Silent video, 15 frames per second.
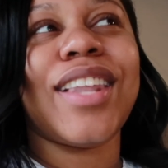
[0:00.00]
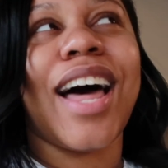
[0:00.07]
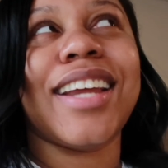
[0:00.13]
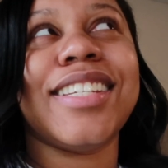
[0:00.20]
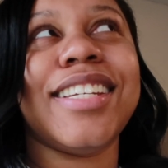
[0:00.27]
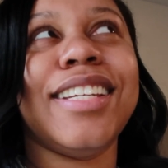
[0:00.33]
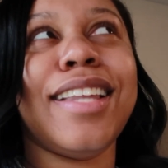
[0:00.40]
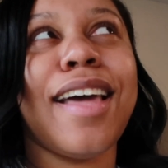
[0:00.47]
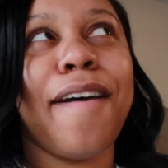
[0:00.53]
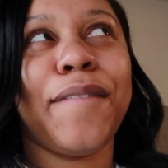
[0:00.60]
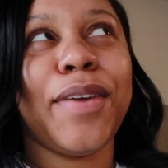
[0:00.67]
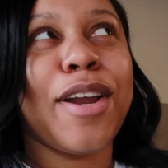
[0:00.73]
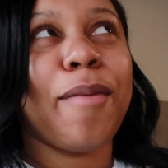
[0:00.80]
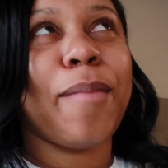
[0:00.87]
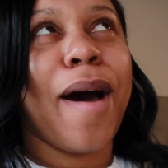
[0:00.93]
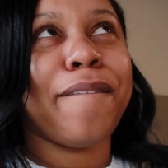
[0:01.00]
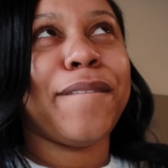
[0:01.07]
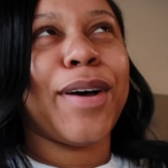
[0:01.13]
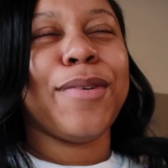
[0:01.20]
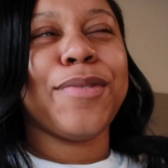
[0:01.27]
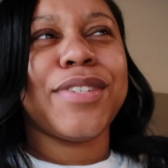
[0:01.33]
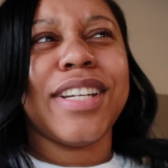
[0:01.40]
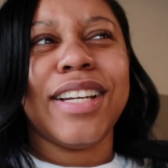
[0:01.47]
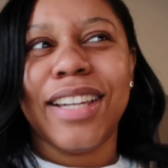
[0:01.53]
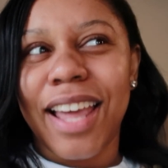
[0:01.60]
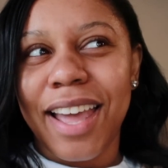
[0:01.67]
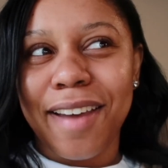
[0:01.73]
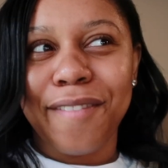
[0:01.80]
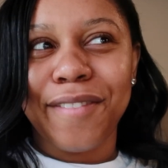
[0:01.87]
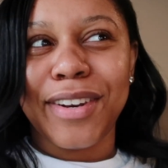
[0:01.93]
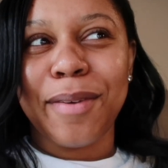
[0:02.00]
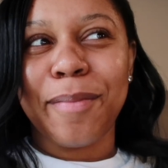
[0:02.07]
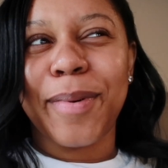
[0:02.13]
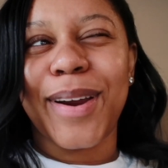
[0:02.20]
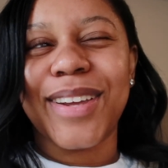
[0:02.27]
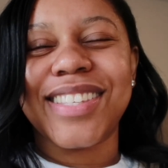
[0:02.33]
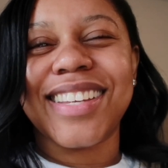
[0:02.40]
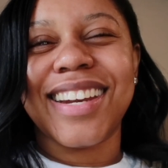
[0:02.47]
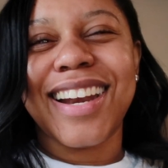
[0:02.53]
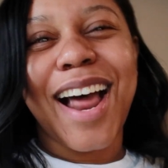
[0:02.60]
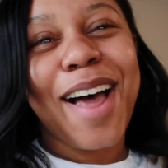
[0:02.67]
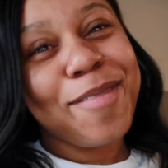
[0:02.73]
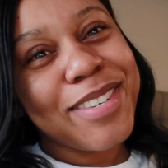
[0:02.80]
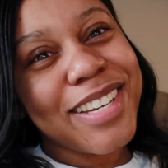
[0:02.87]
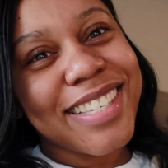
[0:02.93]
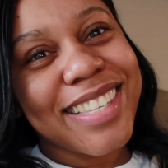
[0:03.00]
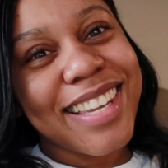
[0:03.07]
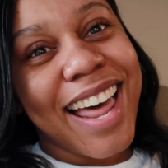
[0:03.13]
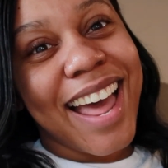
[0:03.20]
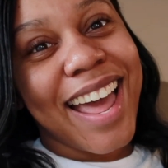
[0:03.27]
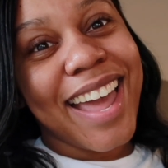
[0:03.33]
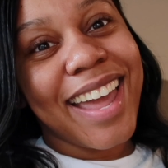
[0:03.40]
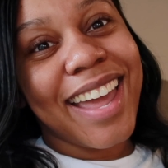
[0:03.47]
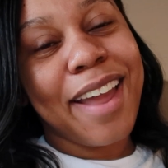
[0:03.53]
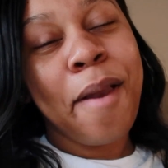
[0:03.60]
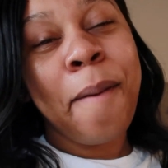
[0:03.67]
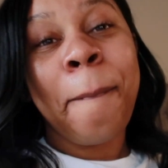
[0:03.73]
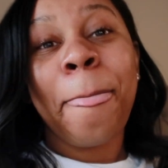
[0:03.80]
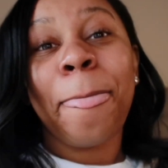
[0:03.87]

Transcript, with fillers: Like she left and on my phone she left in the person and I'm just like